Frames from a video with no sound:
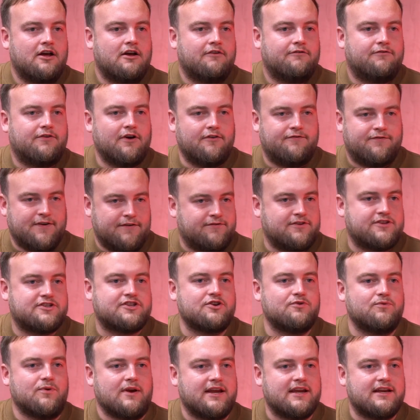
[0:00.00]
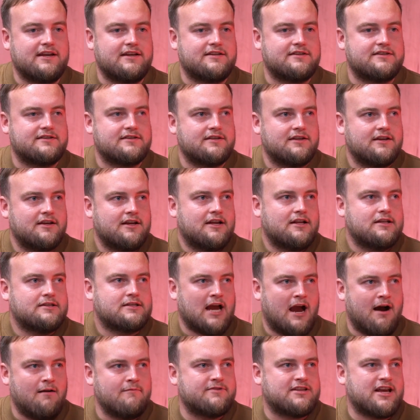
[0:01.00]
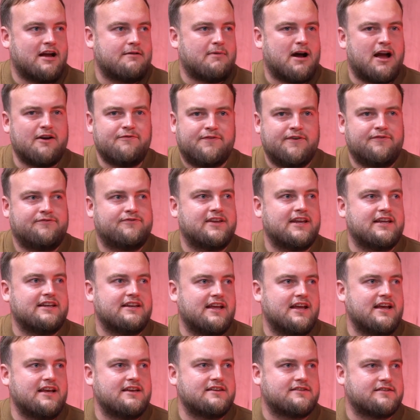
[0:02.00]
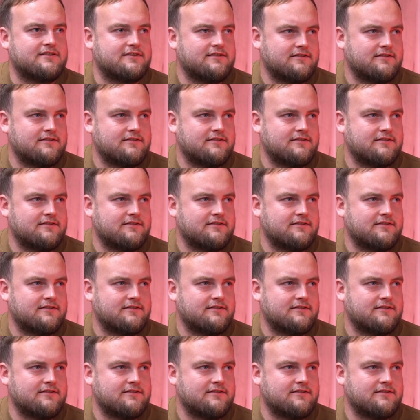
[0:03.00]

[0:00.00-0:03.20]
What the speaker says: for 52 weeks. Times that by 15 years.